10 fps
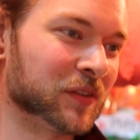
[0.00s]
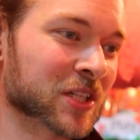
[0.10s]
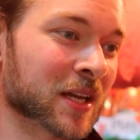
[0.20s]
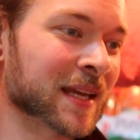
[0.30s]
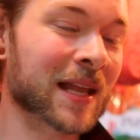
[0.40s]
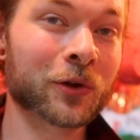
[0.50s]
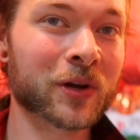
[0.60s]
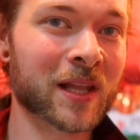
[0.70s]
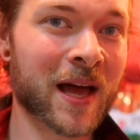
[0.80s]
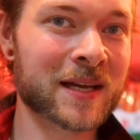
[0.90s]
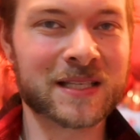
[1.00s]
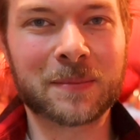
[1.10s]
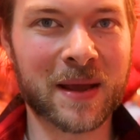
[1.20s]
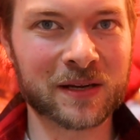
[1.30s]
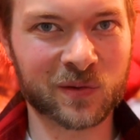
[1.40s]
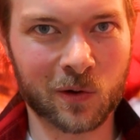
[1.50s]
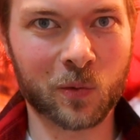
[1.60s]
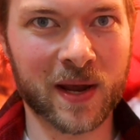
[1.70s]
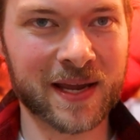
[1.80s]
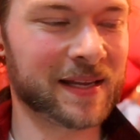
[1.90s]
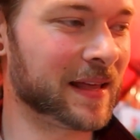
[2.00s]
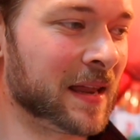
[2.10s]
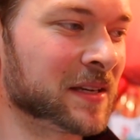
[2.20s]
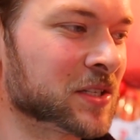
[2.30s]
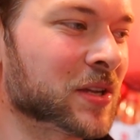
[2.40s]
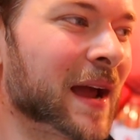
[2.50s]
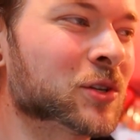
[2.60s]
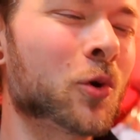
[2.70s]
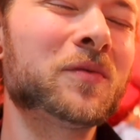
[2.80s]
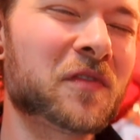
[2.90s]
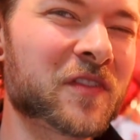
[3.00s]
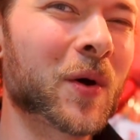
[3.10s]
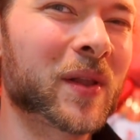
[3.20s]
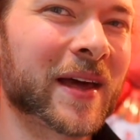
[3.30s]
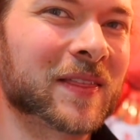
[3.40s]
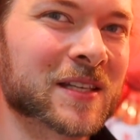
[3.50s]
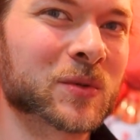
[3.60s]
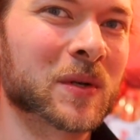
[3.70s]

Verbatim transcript: if it's gonna get localized, I may as well wait, and I just, I don't feel like this